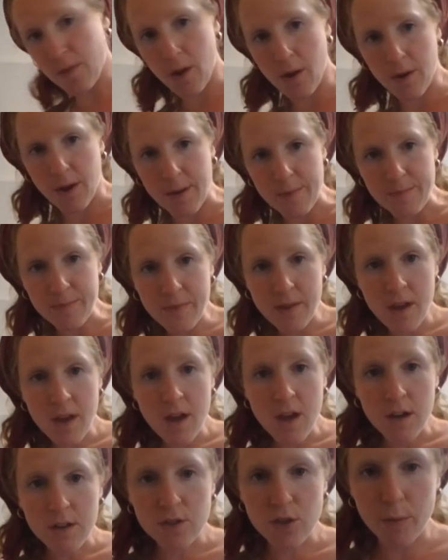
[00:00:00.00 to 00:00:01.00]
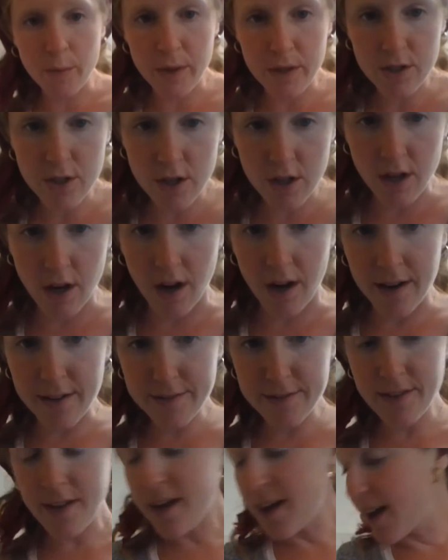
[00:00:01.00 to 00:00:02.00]
Okay, so I'm going to turn it
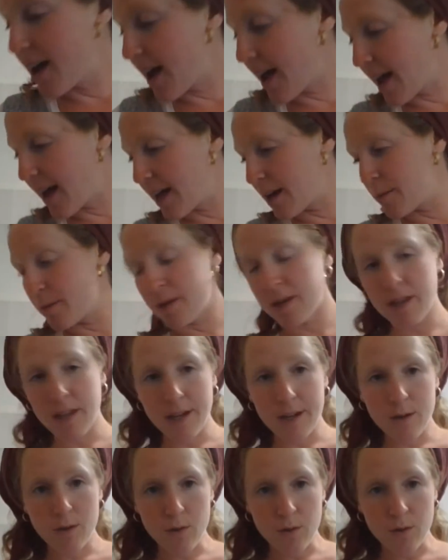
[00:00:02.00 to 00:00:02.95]
off, and I'm going to let it